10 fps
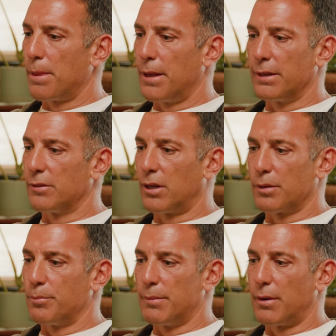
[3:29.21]
And then kind of
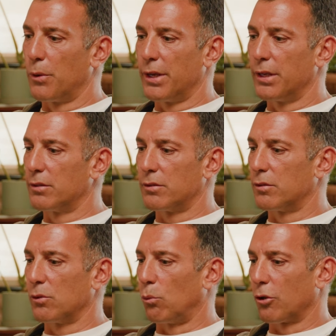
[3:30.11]
made my way
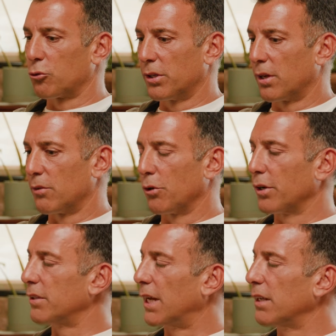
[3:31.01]
to Wall Street, kind of where
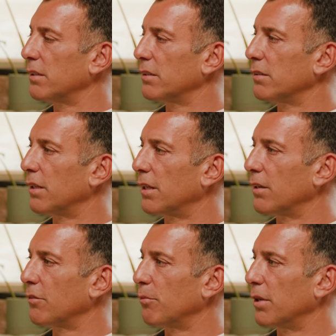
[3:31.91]
it's at, and
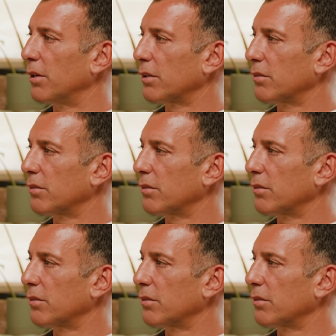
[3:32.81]
then from there